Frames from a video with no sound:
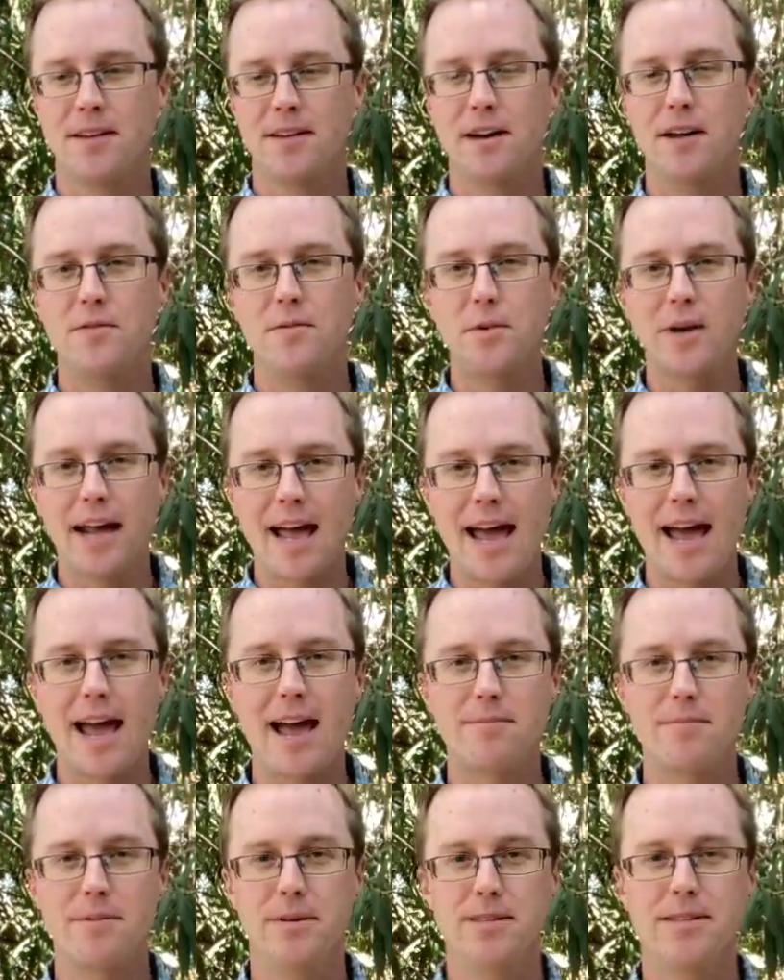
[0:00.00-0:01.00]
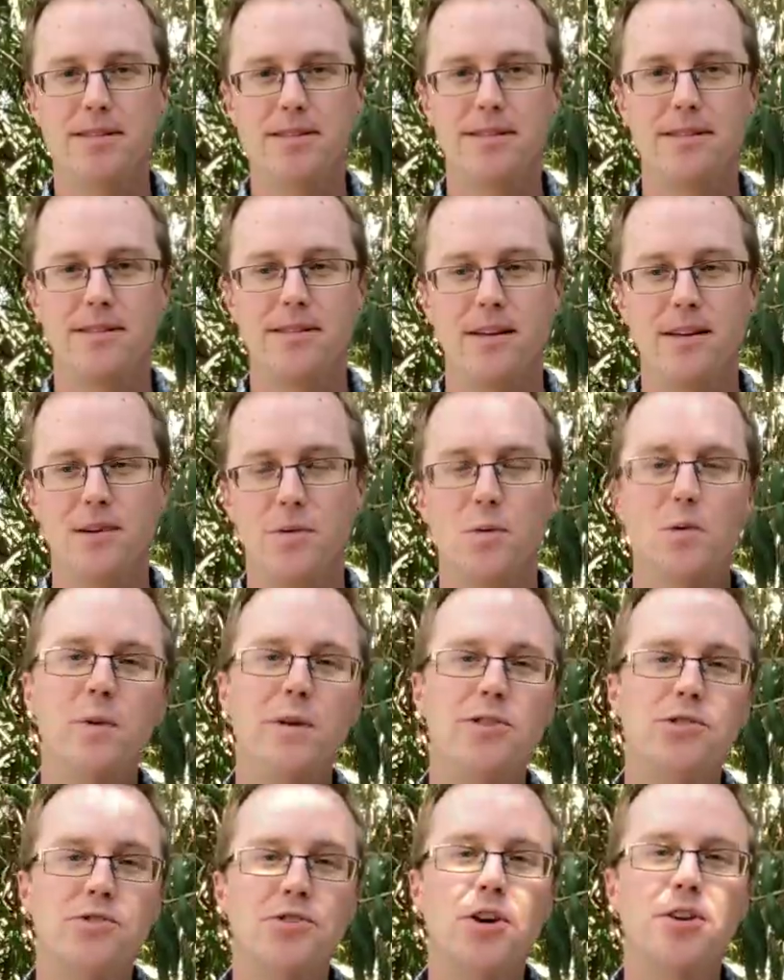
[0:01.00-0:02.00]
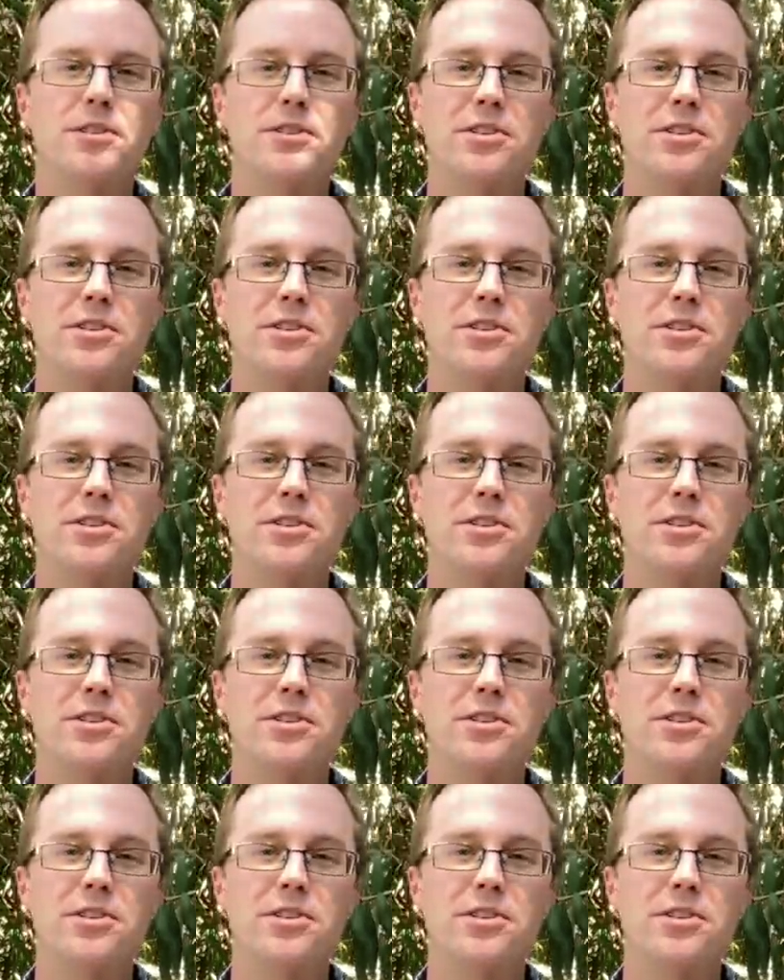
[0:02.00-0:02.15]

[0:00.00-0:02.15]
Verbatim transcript: of what happens when we start